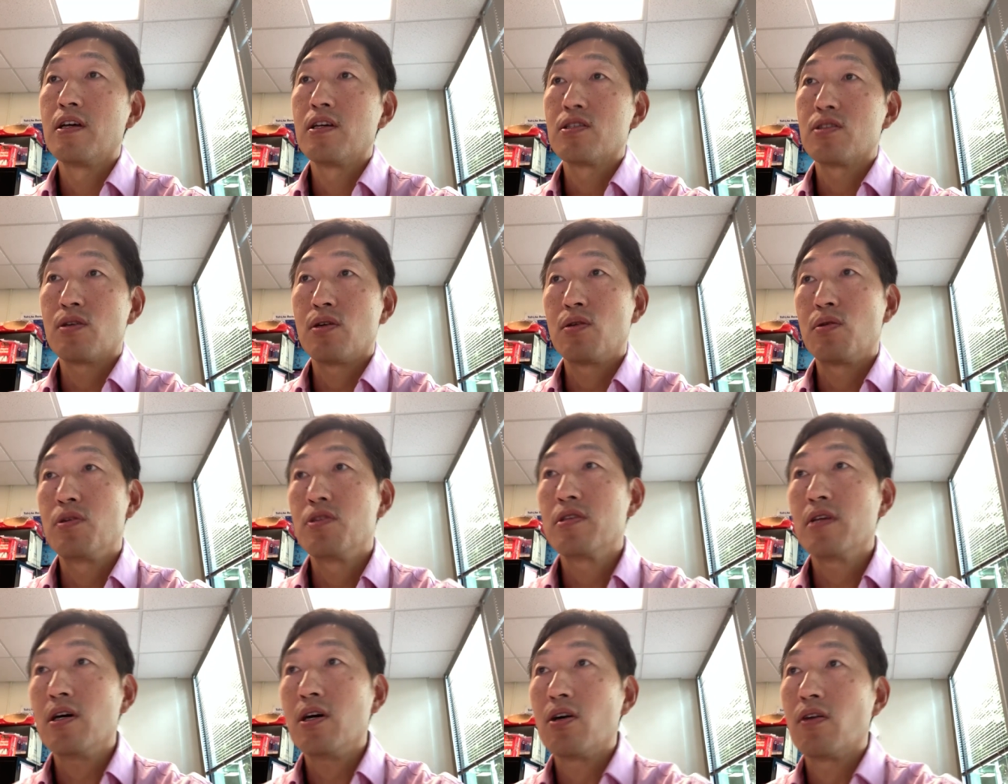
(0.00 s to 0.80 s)
So the
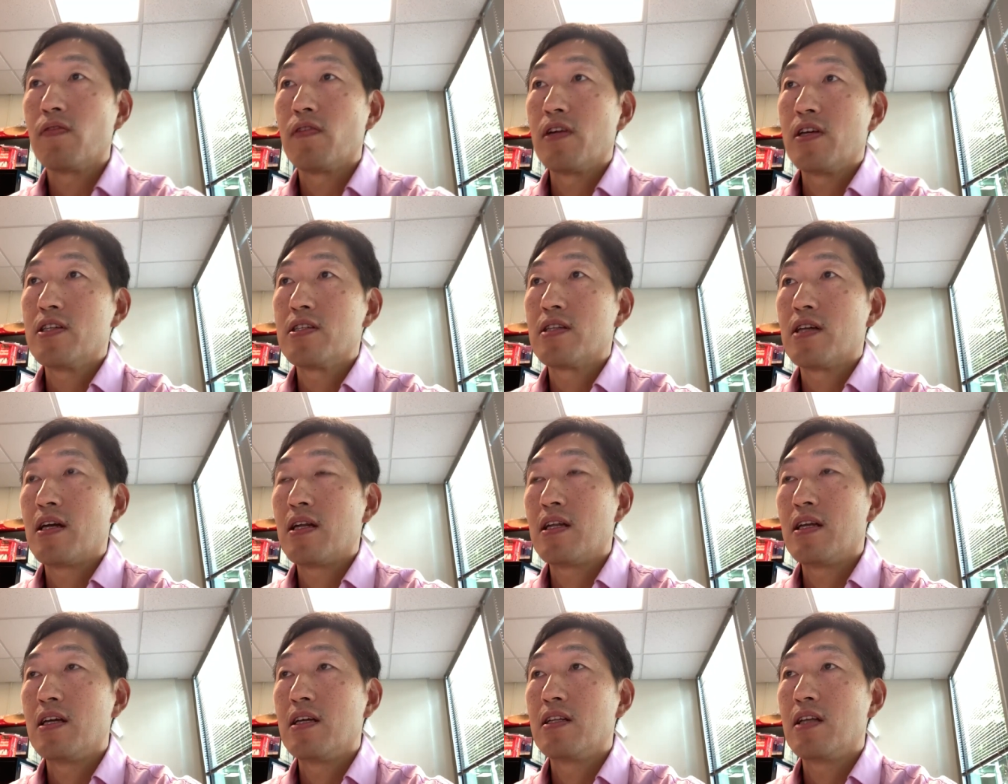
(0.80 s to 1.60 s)
result of this
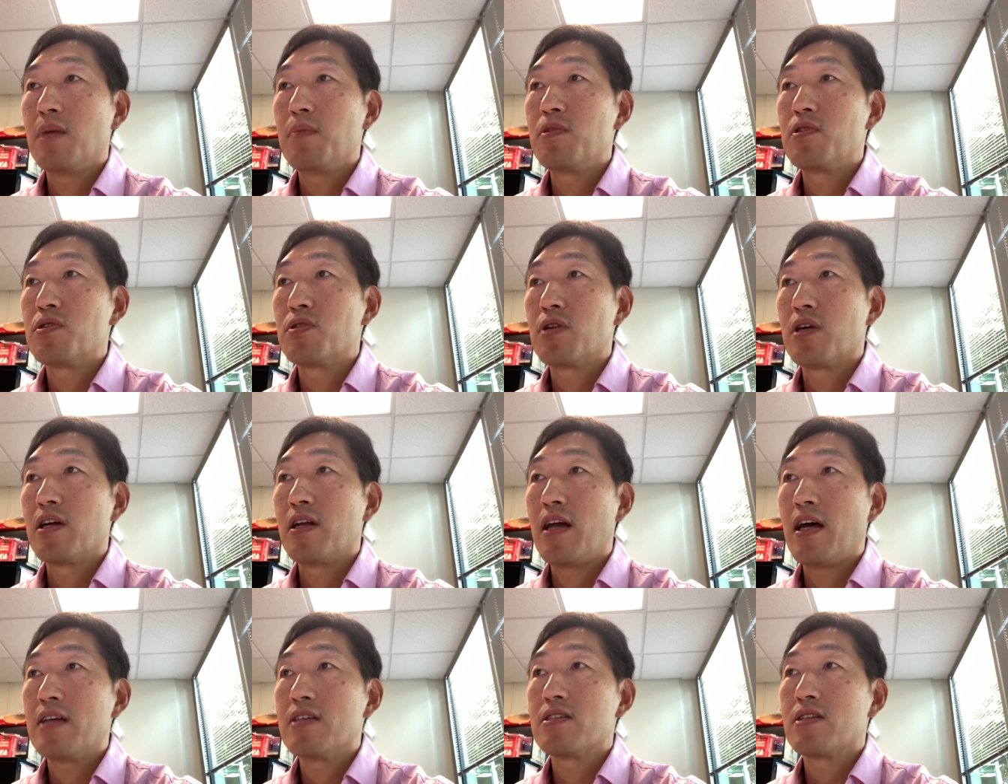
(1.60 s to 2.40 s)
study
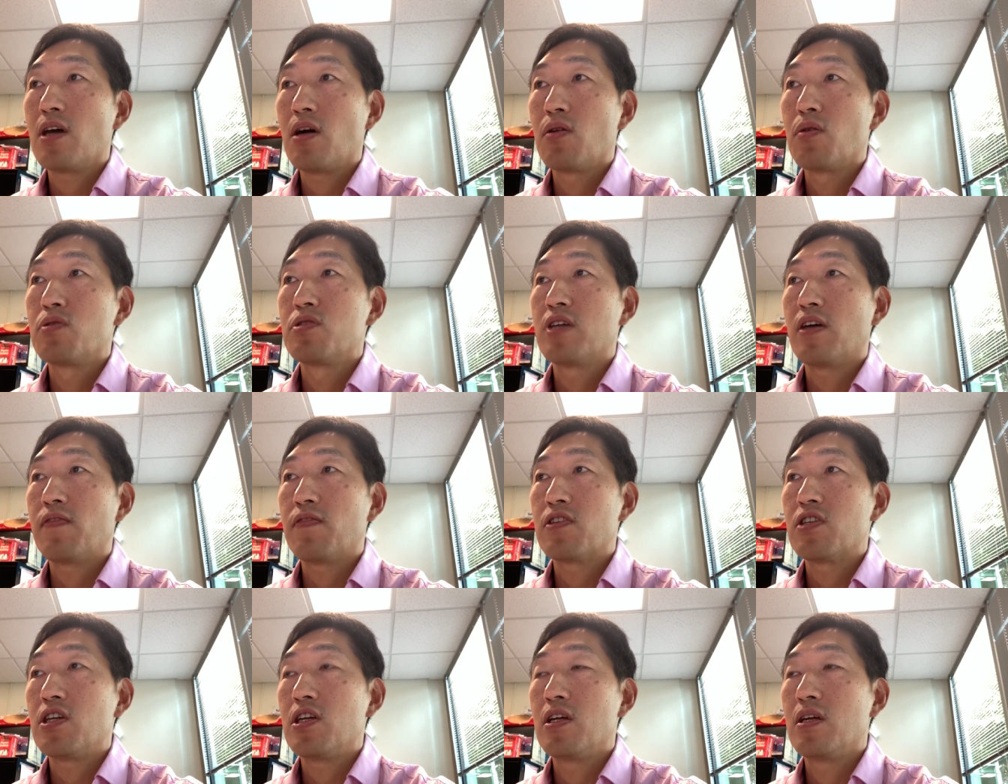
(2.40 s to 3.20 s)
demonstrated that cell
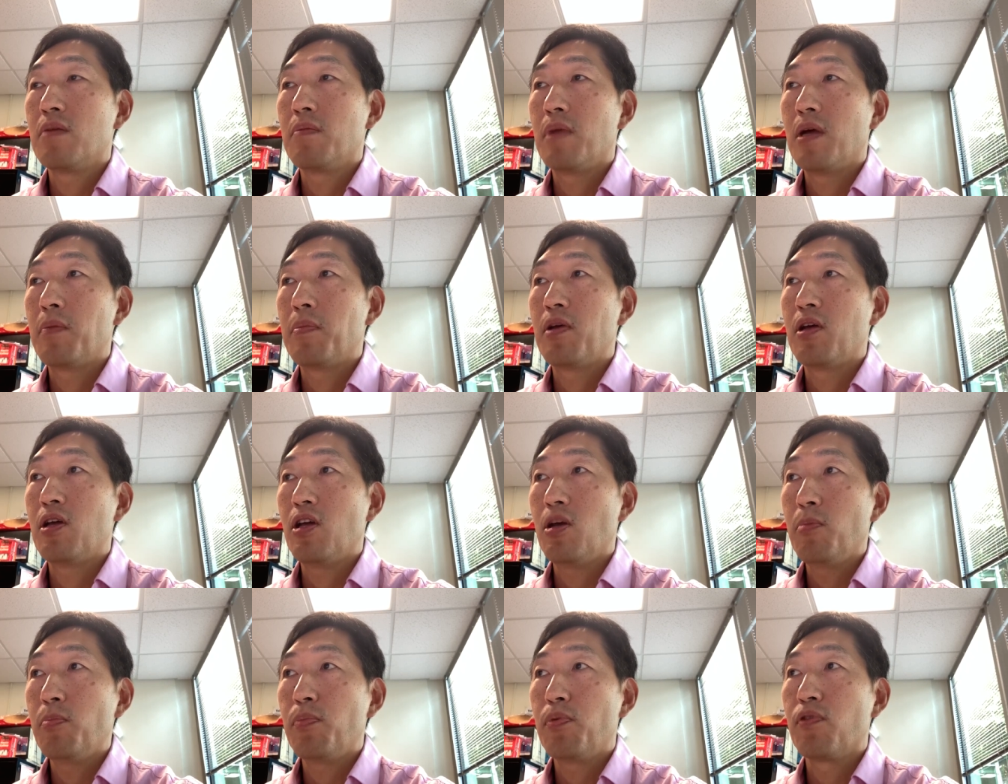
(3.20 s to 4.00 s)
longevity may be
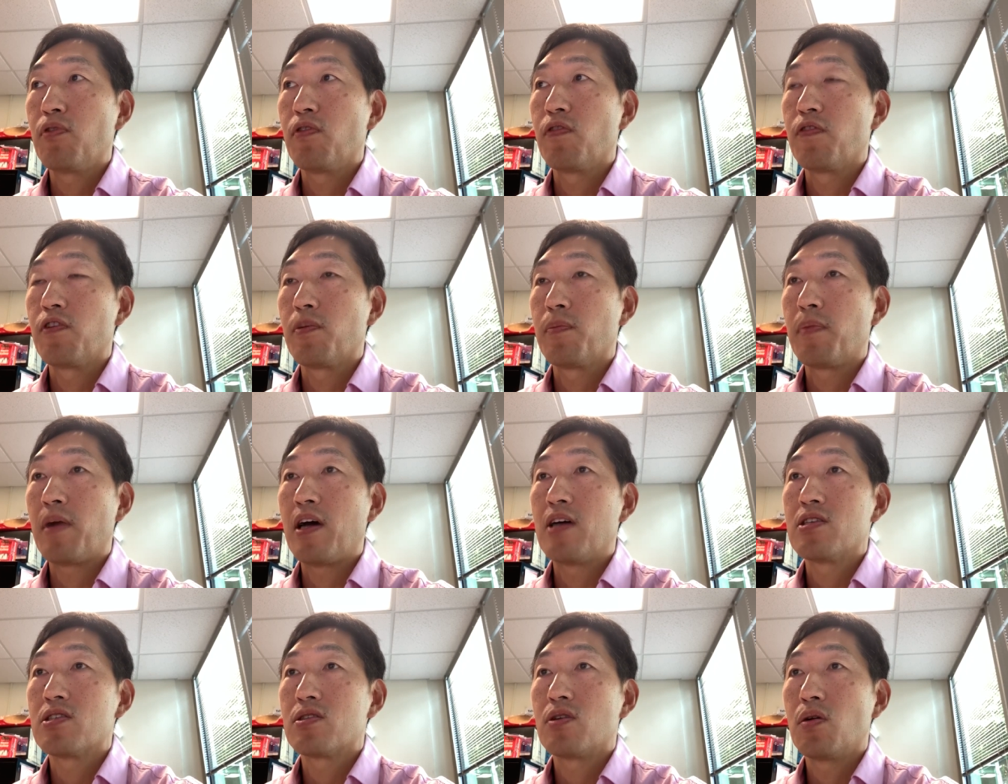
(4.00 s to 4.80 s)
improved
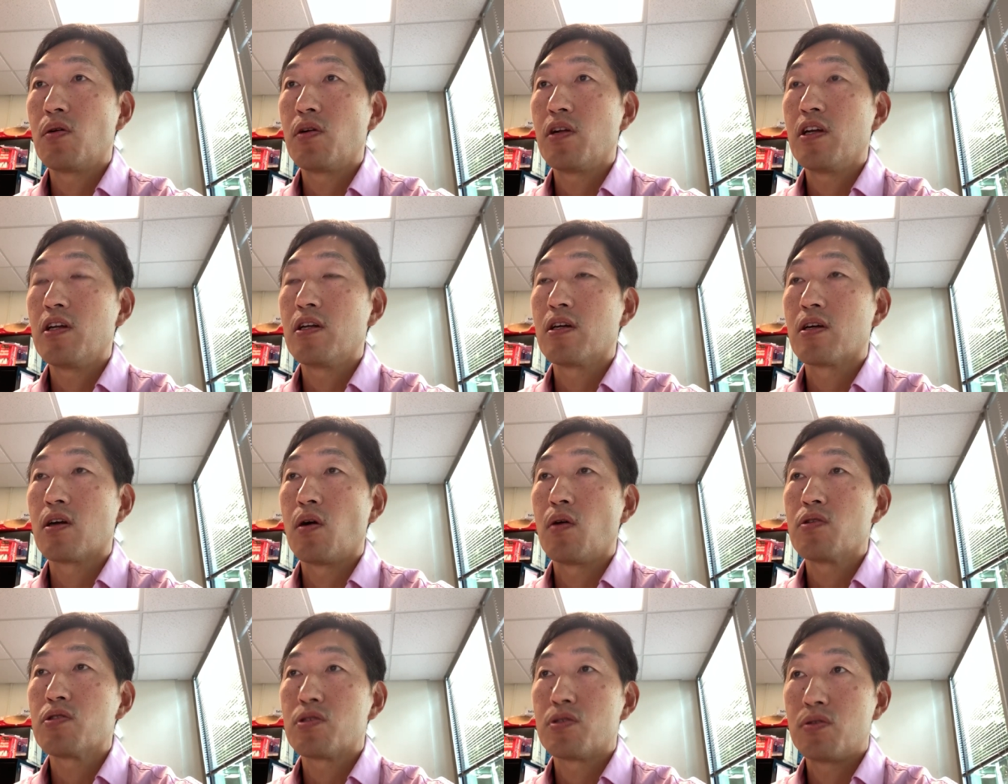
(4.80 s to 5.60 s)
by slowing the
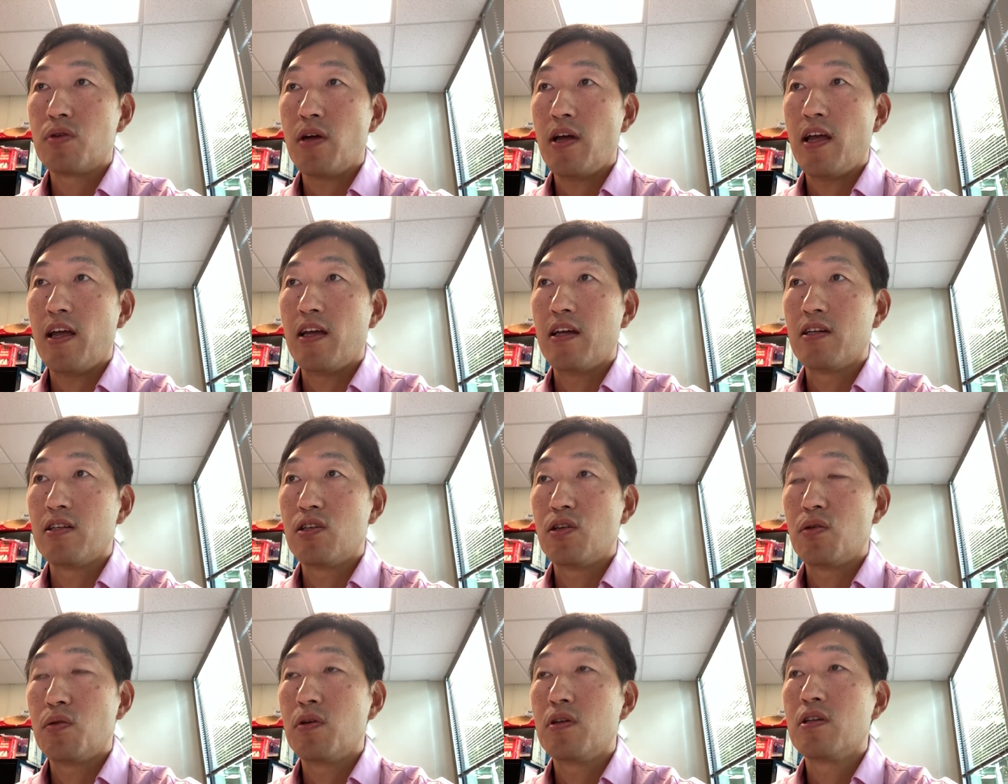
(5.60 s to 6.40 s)
growth rate
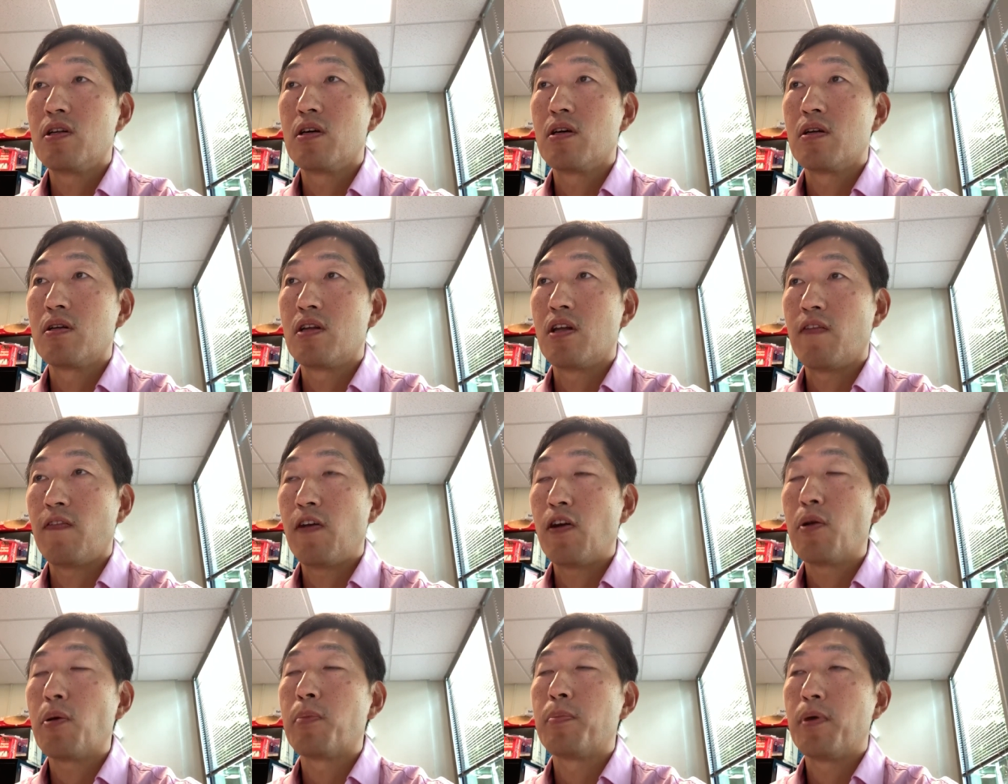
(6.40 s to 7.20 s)
during the
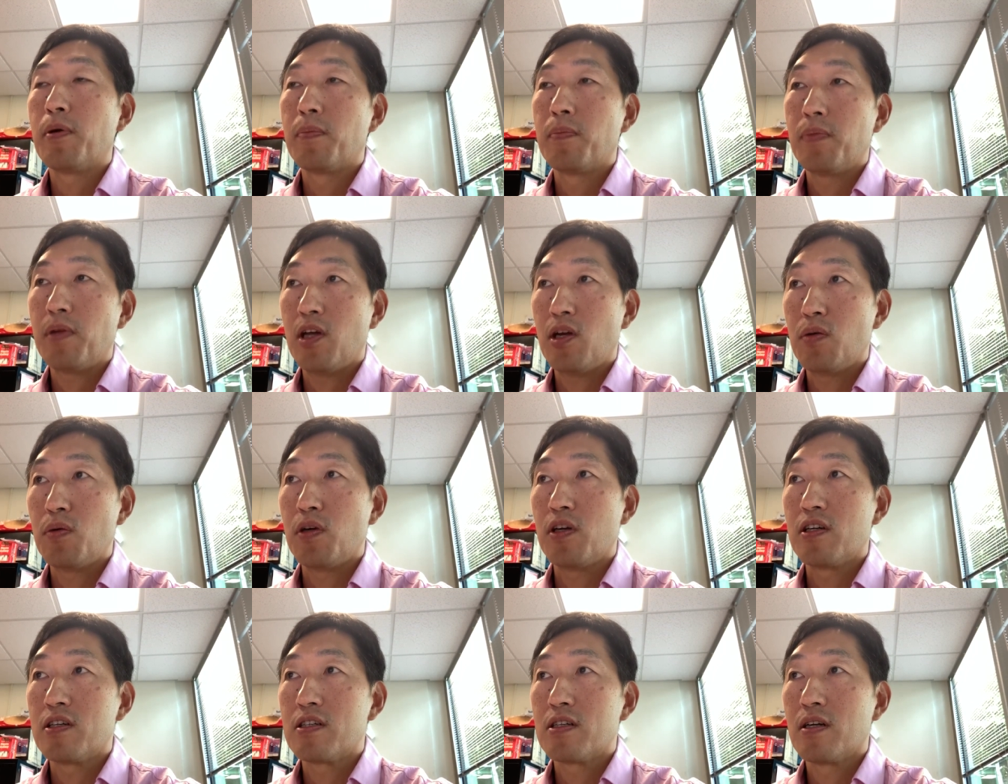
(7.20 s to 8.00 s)
development
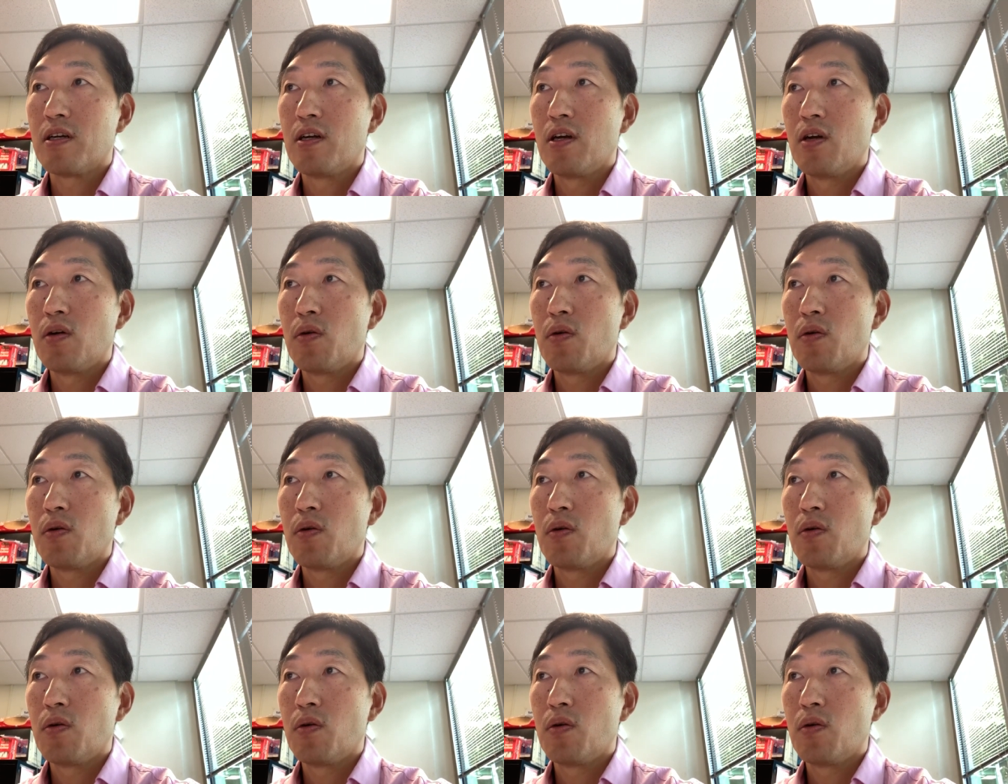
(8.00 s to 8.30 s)
period